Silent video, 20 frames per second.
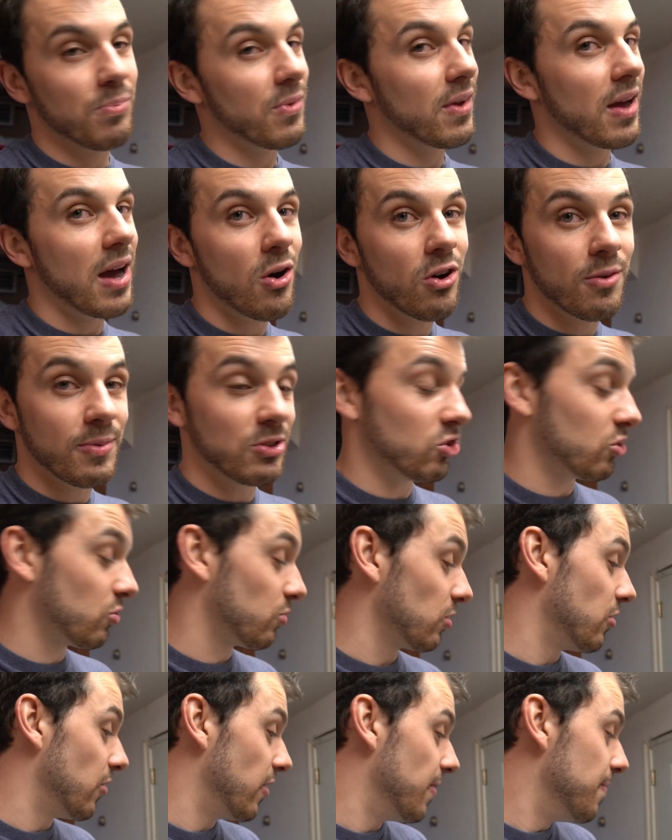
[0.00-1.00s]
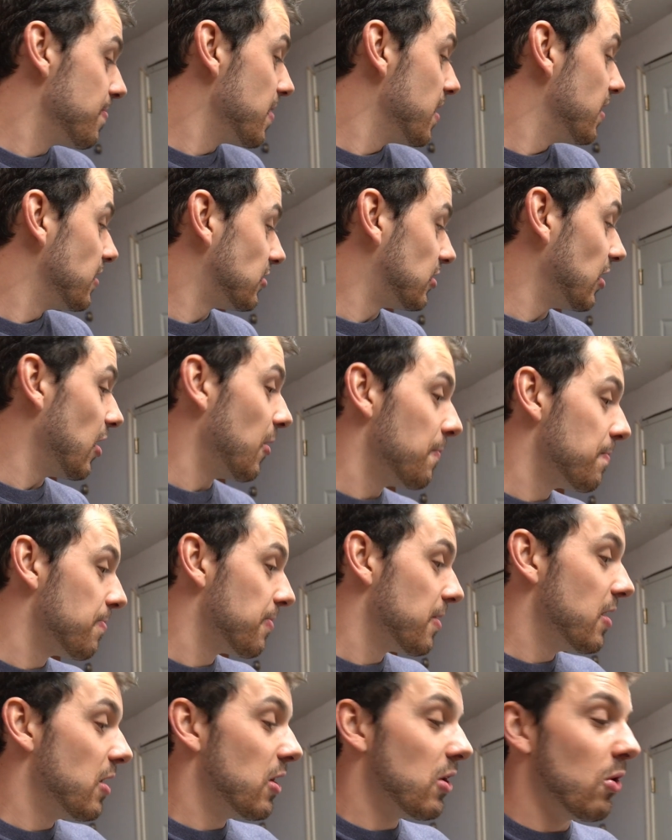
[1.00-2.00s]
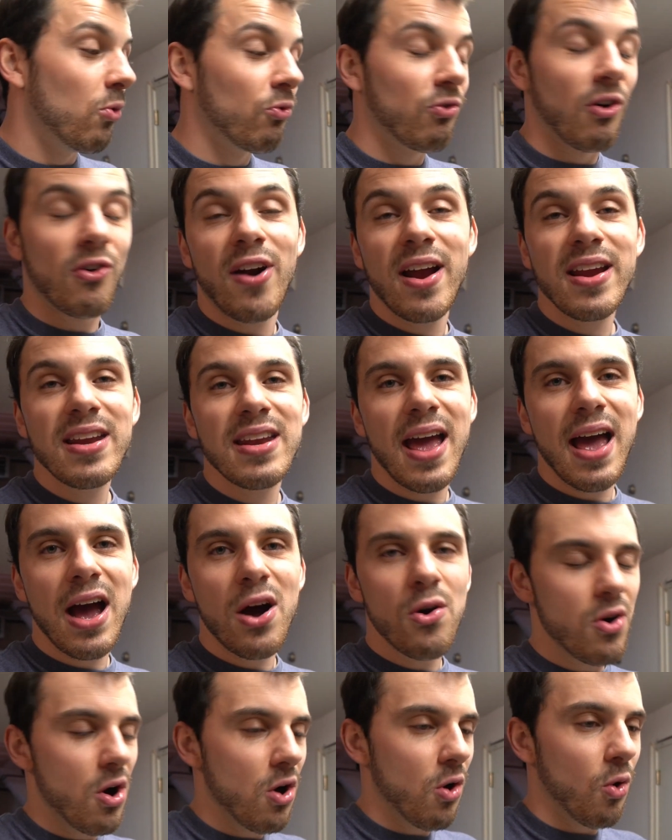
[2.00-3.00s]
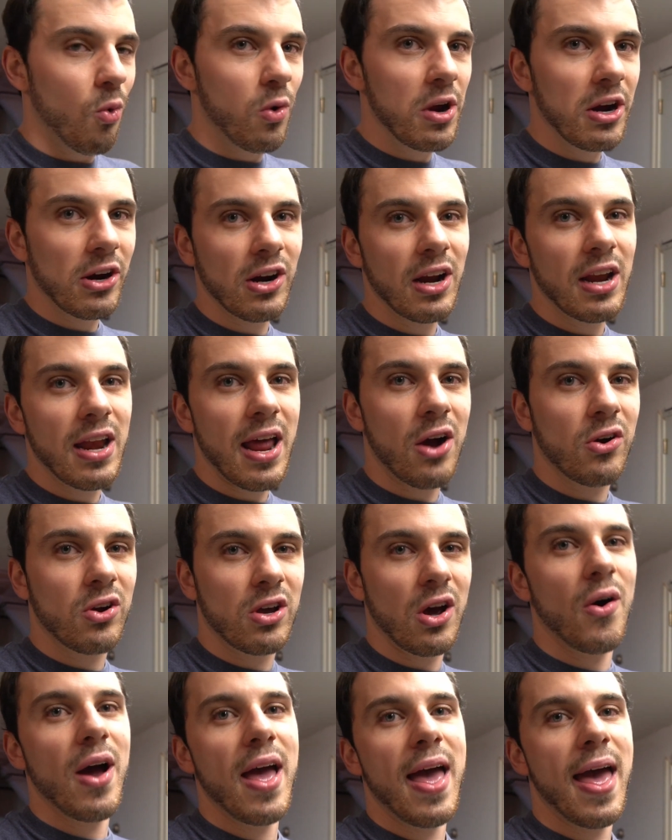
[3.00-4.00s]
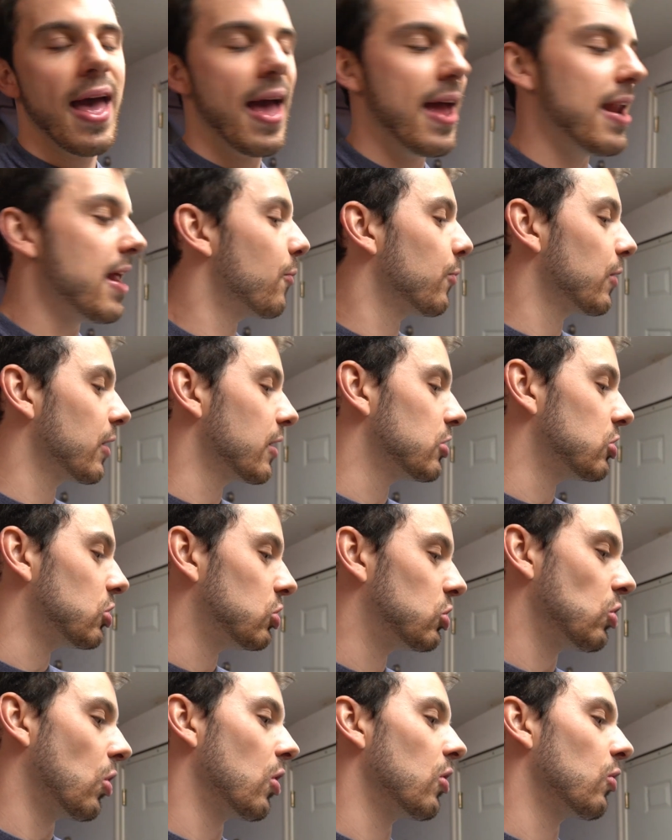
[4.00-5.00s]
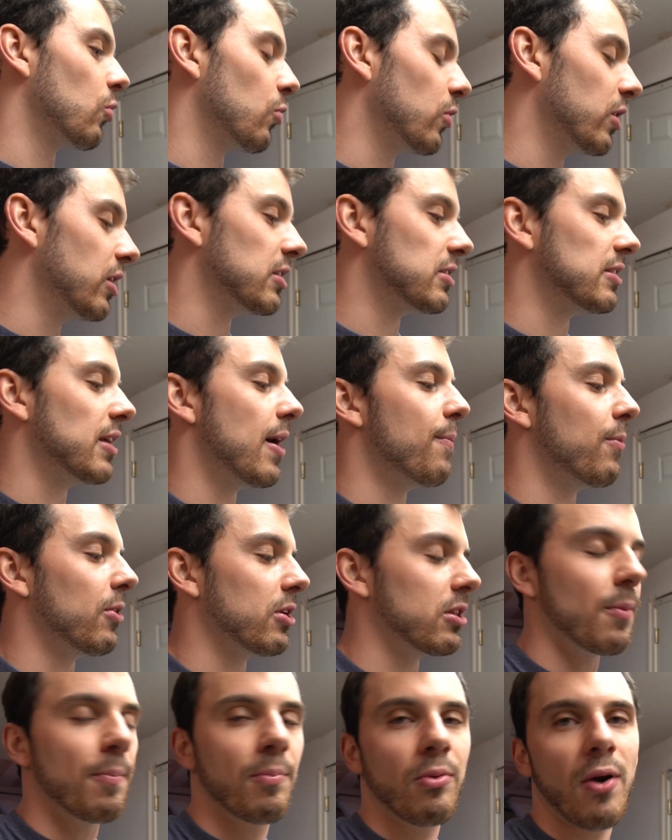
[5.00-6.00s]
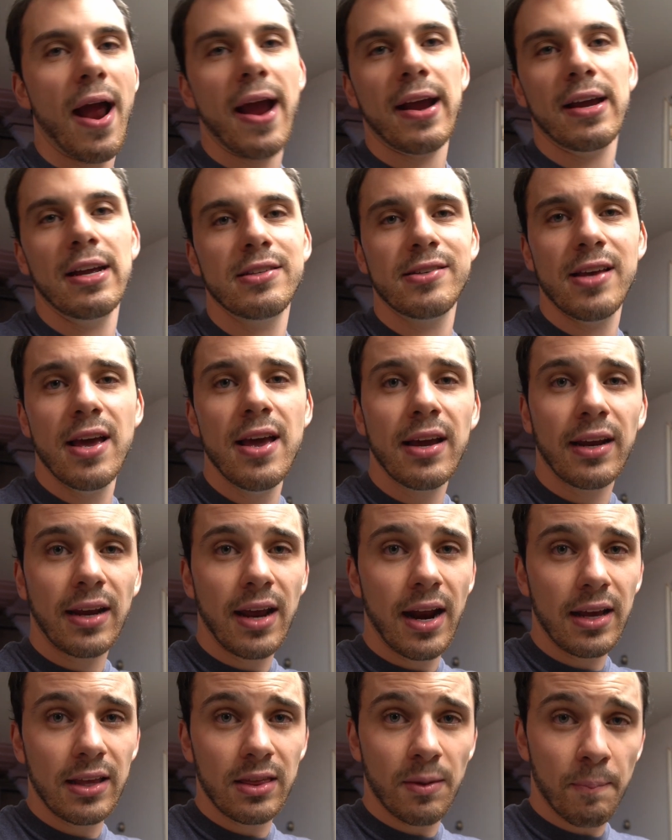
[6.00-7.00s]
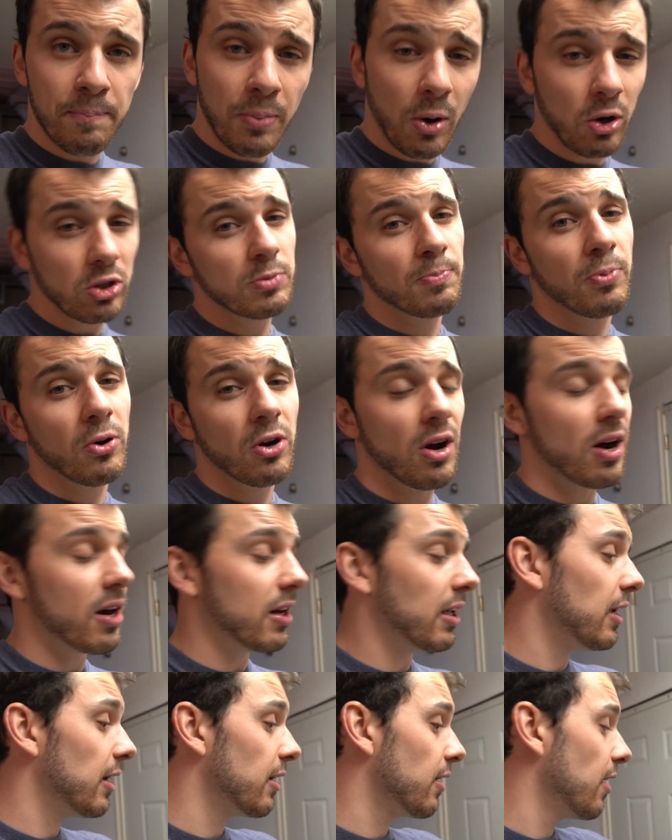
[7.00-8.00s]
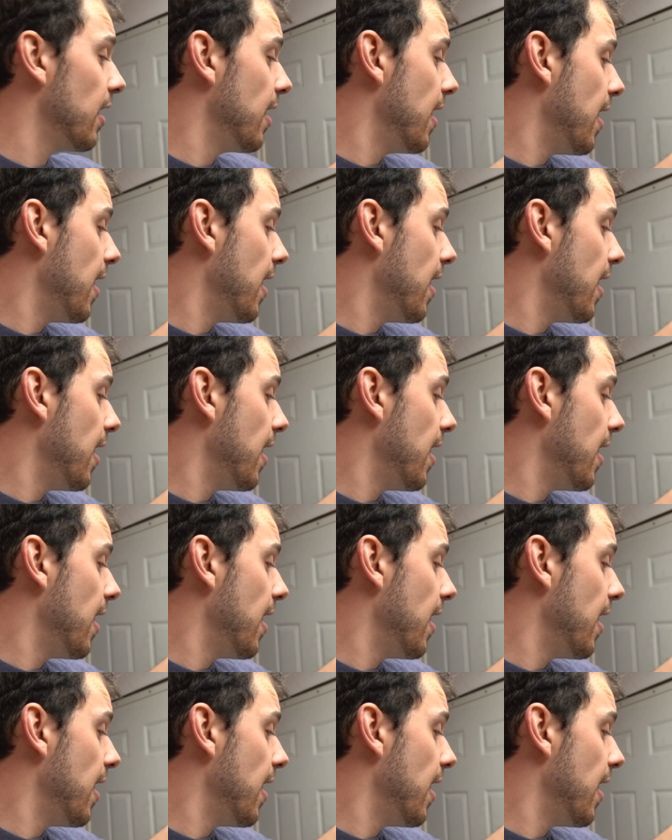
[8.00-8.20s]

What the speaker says: I would have been screwed. So for right now, we're gonna now go ahead and we're gonna start reassembling the brackets, getting the bolts put on here,